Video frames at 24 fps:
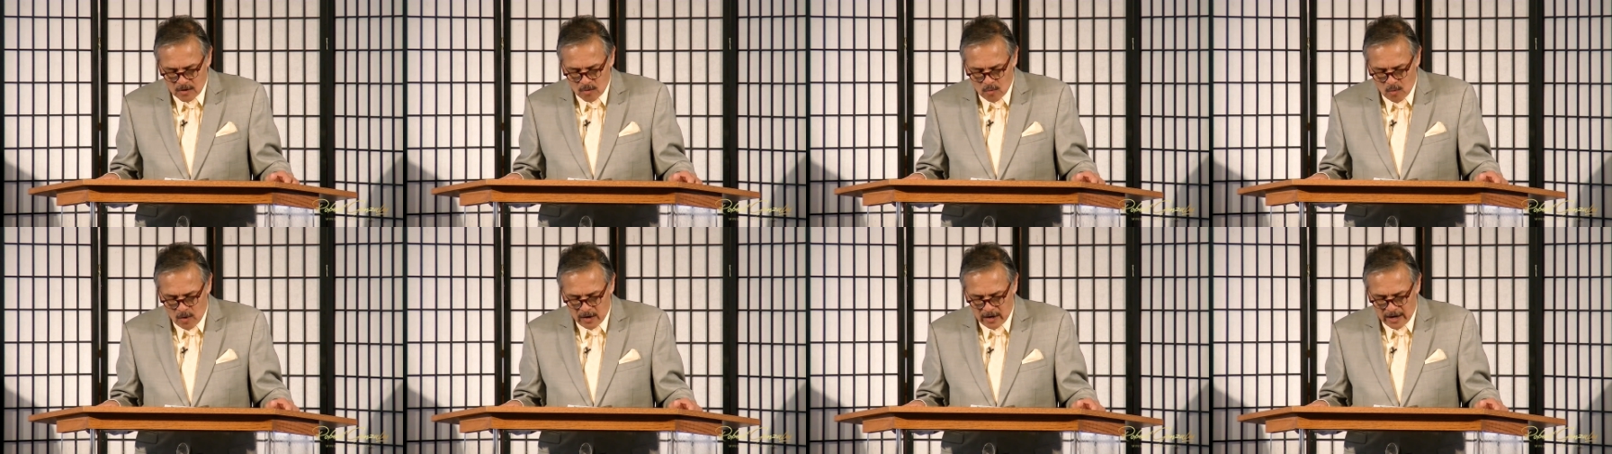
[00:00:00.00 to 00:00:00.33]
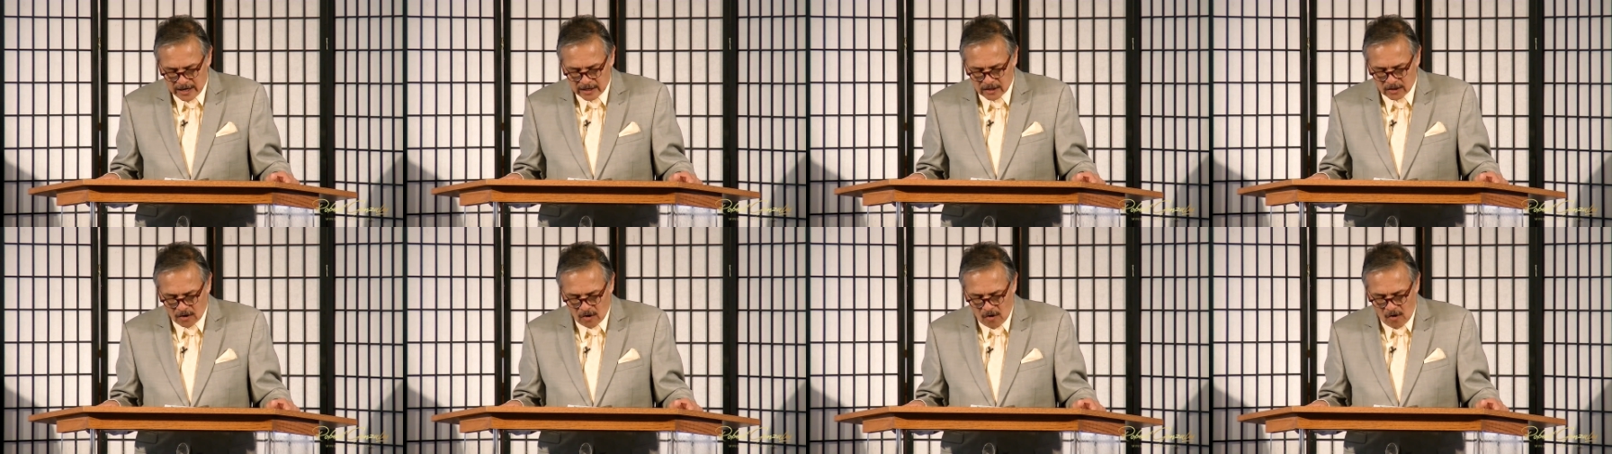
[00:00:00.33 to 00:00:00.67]
where
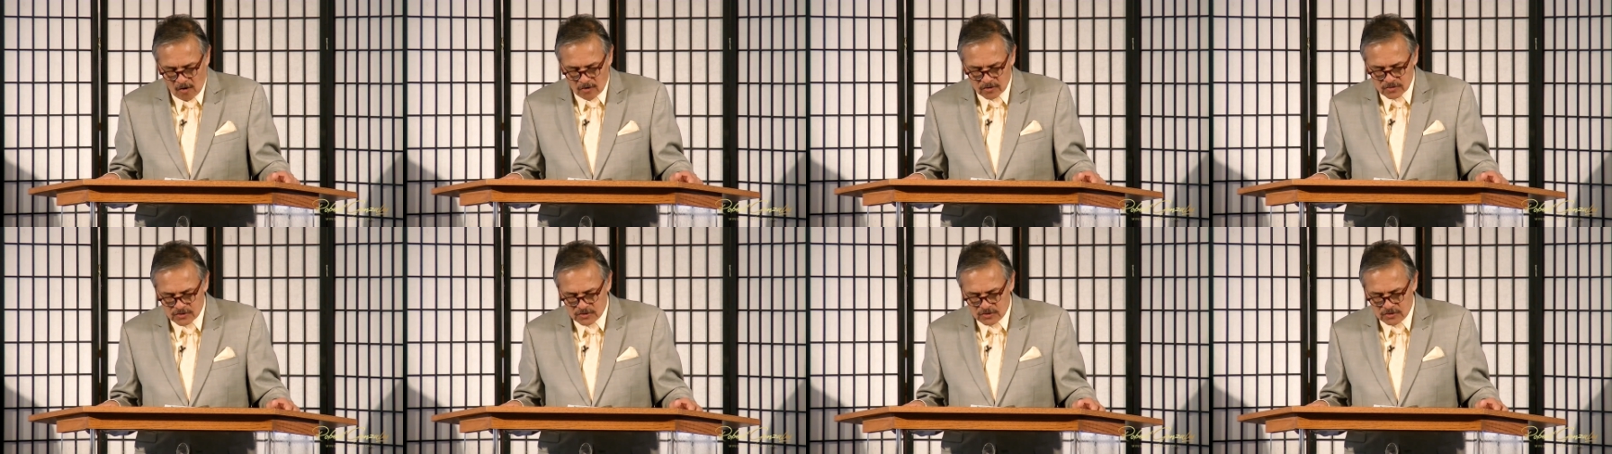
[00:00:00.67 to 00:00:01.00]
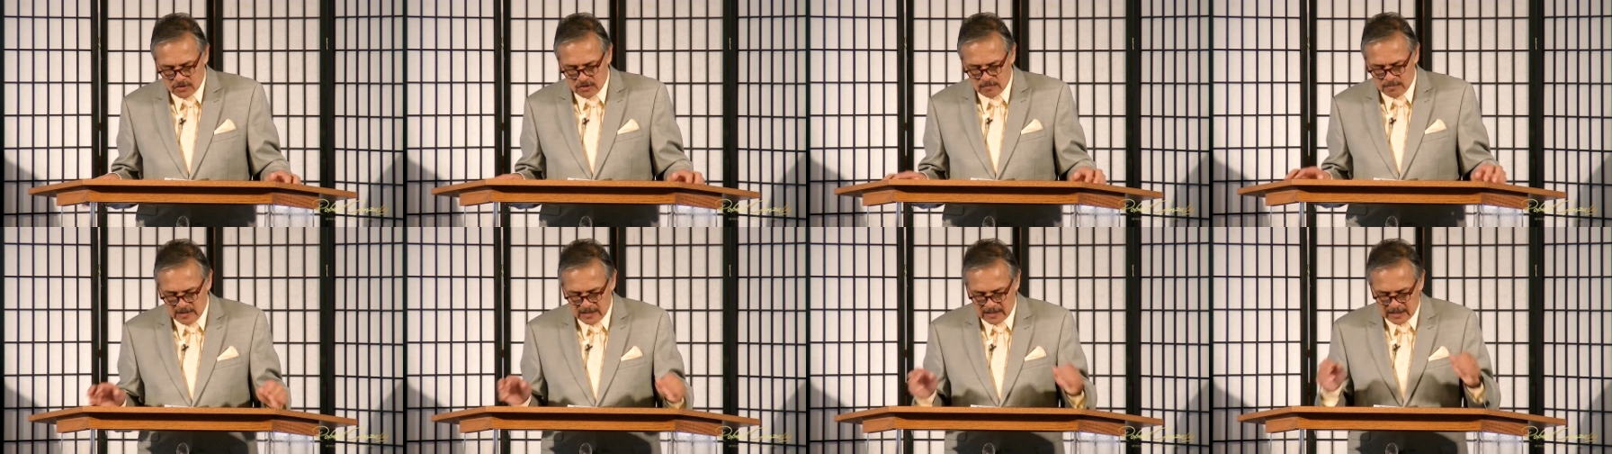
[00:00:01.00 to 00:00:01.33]
I caused you
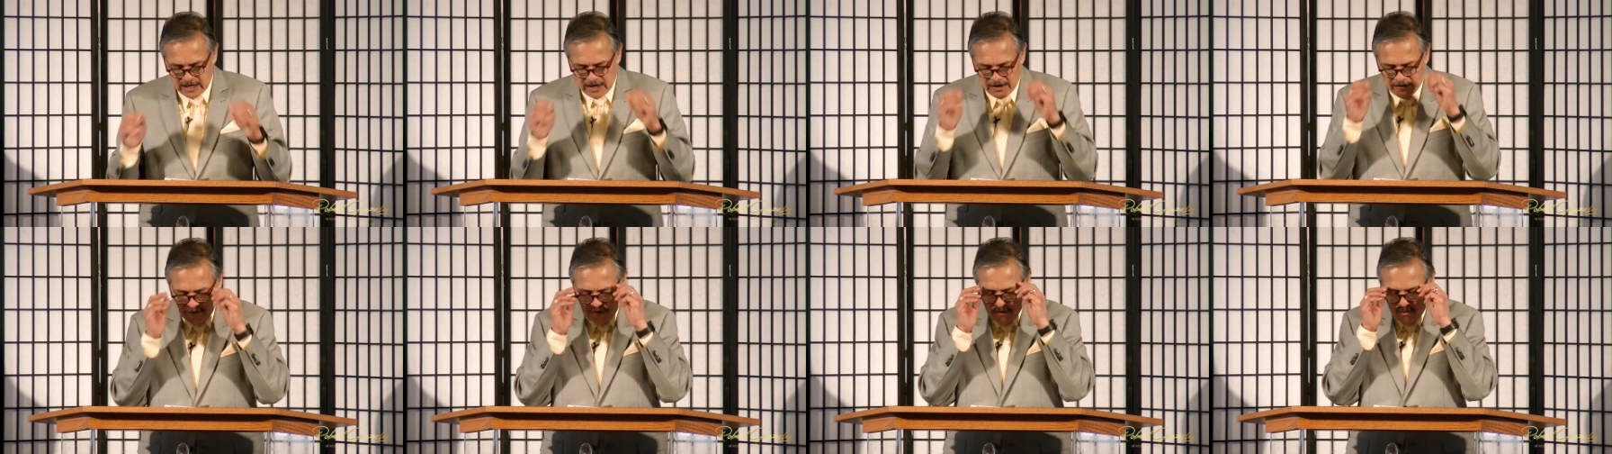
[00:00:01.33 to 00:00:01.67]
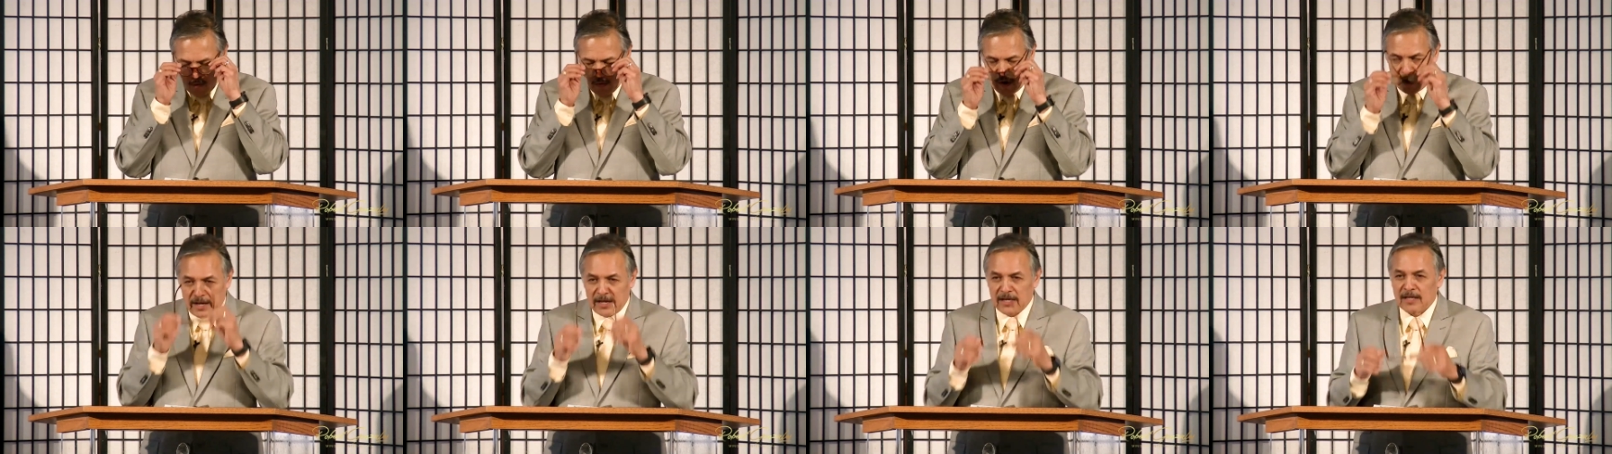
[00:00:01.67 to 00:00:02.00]
to be carried
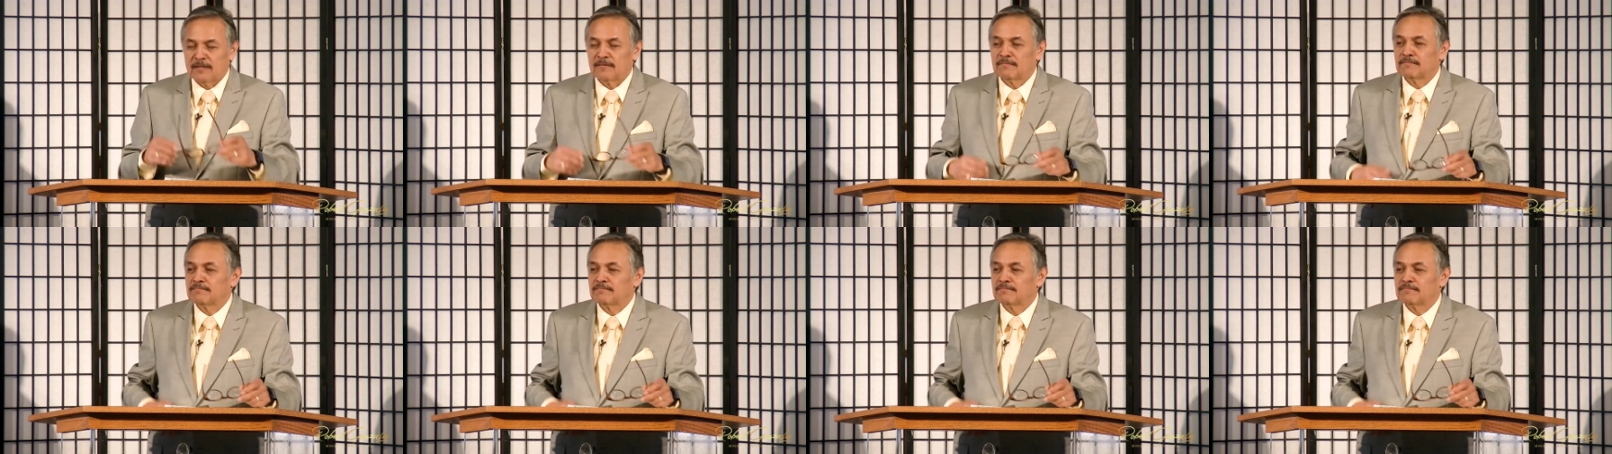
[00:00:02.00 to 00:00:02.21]
away,